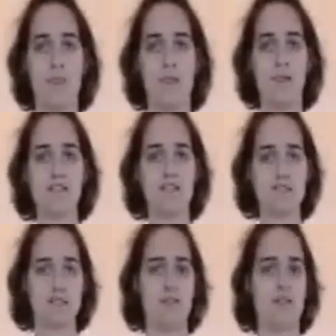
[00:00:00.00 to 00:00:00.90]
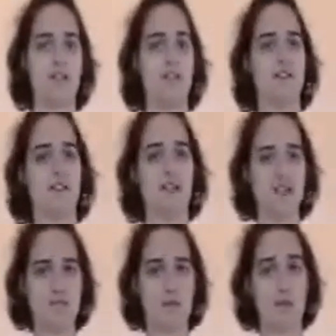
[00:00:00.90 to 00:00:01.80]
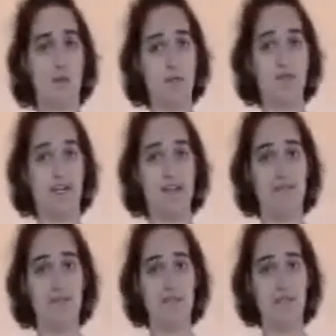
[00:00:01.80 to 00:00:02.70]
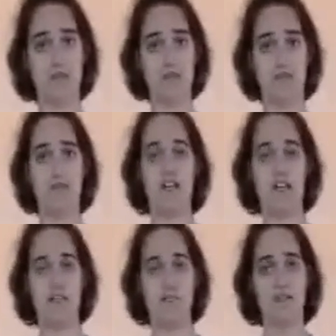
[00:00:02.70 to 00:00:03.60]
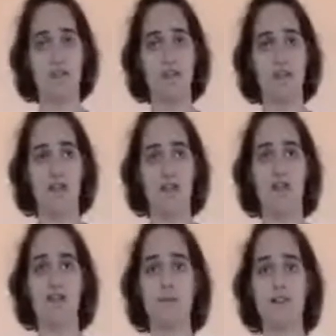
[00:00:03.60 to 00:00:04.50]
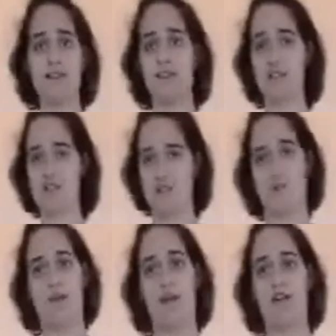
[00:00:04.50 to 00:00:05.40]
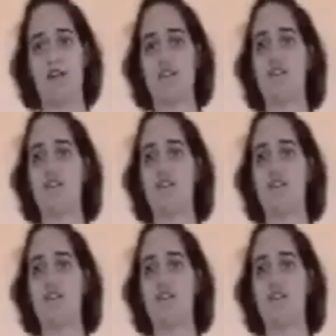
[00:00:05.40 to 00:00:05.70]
And the trick to learning to catch both balls without having to look at your hand is basically just practice.